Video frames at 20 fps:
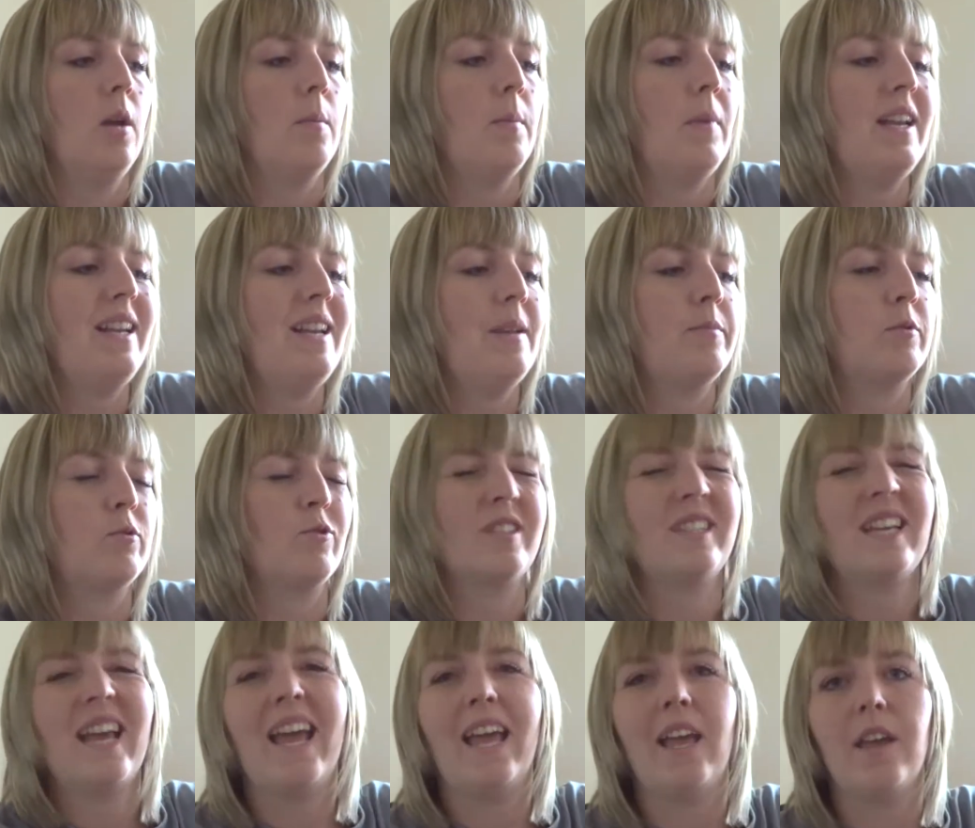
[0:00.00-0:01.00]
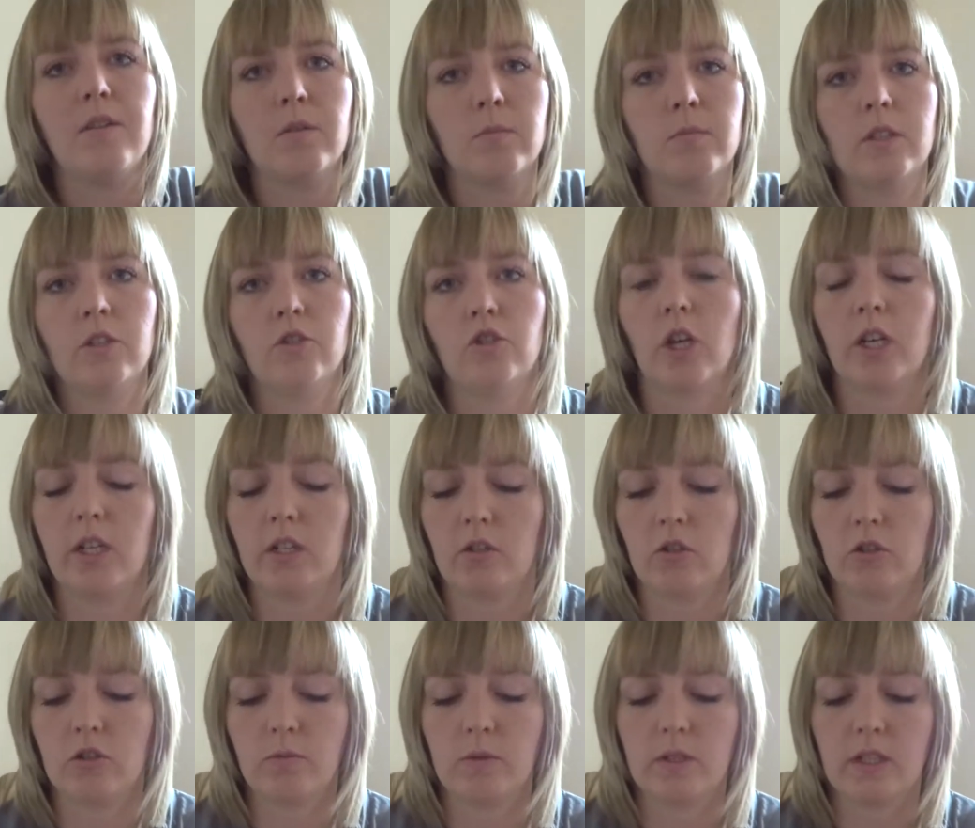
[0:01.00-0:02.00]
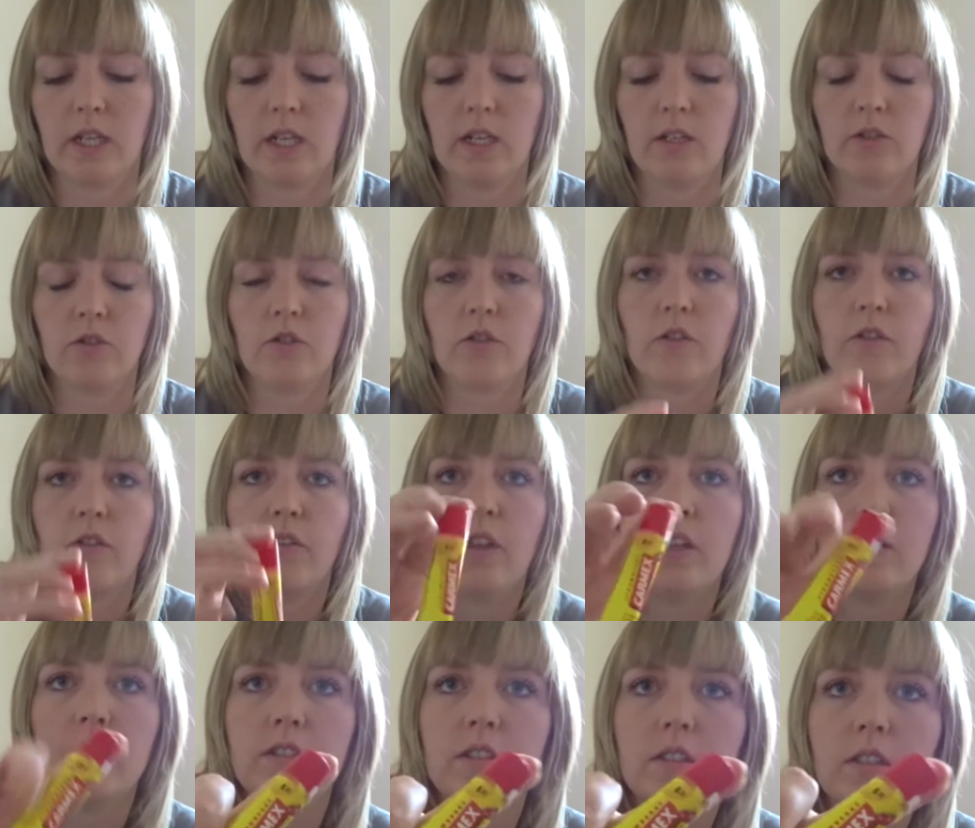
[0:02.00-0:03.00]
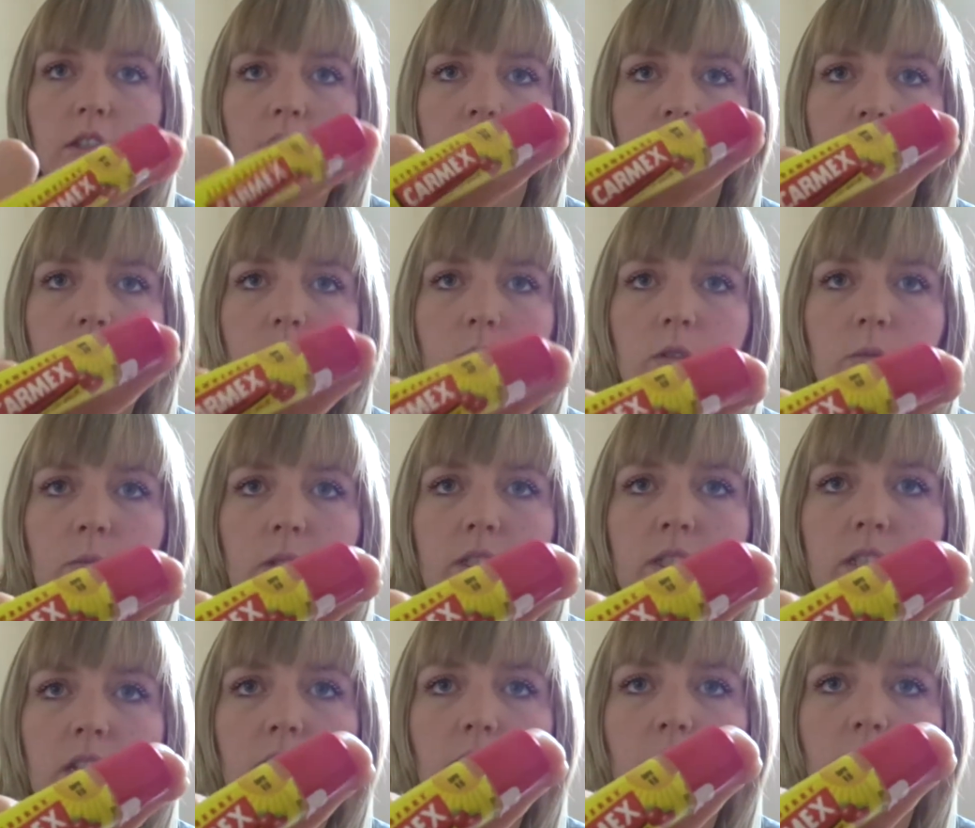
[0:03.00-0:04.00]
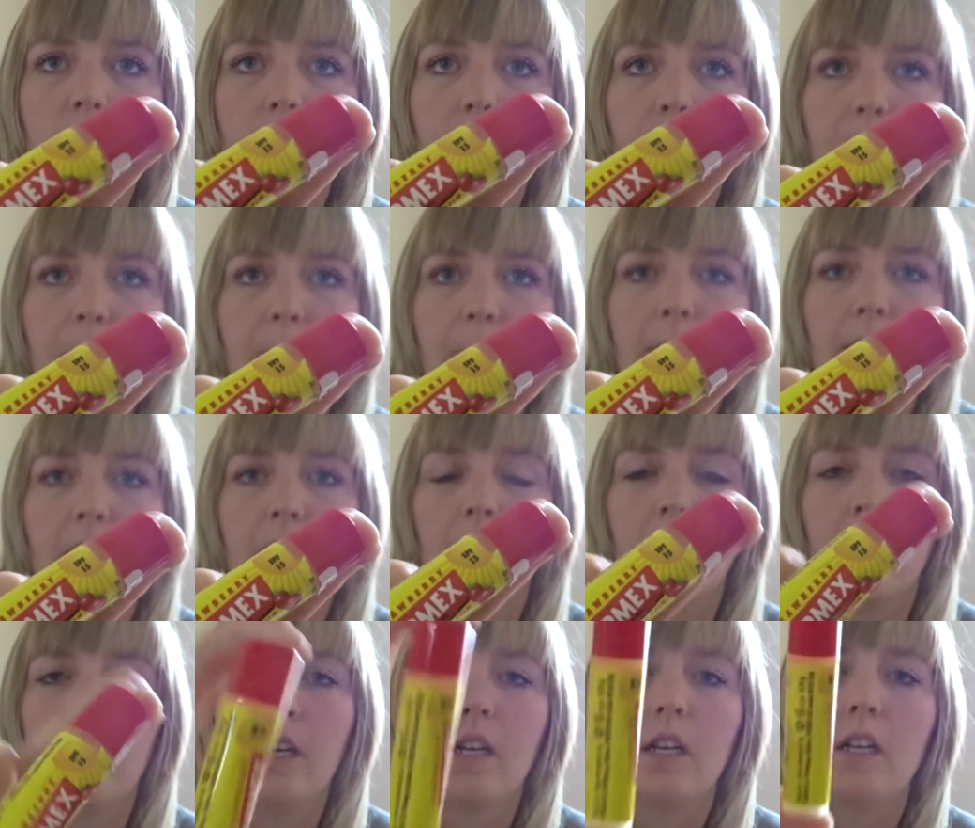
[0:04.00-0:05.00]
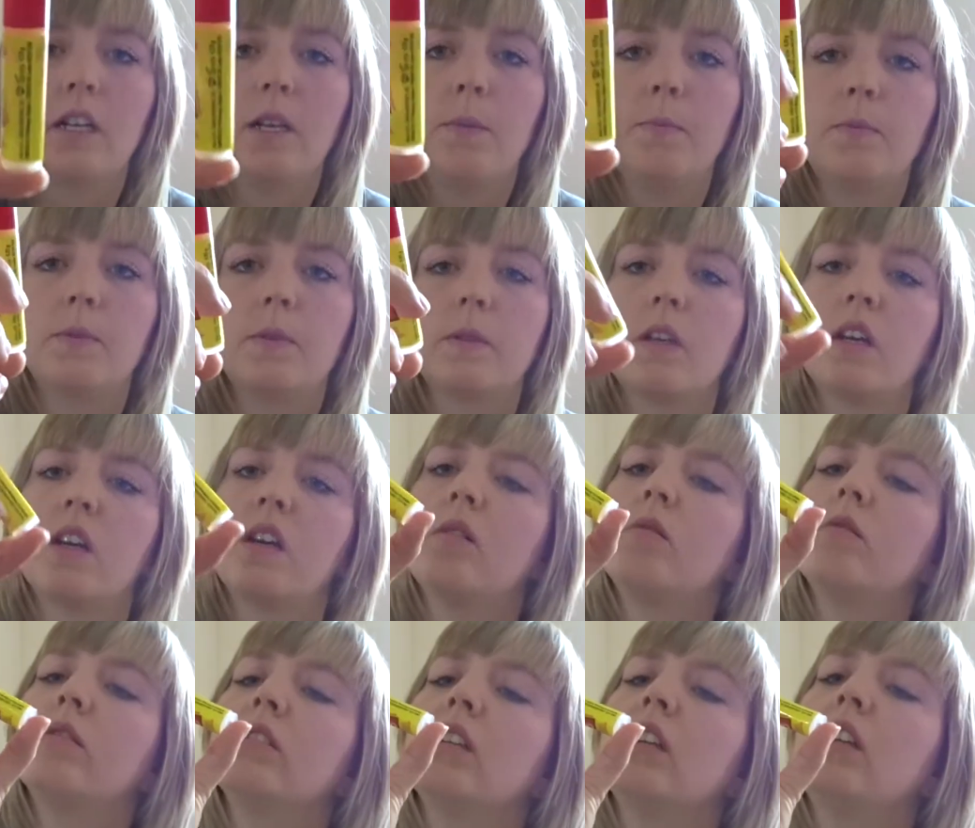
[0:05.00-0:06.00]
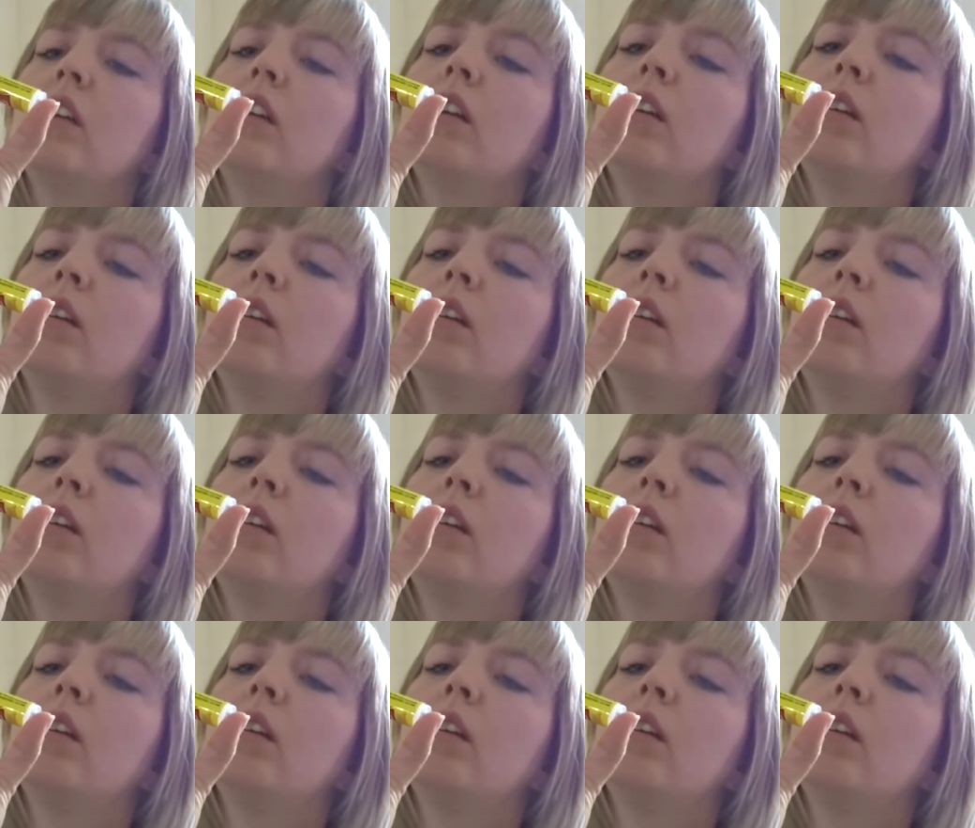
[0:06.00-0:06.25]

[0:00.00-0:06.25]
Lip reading: My lips were terribly dry in hospital. This was my saviour. What was it?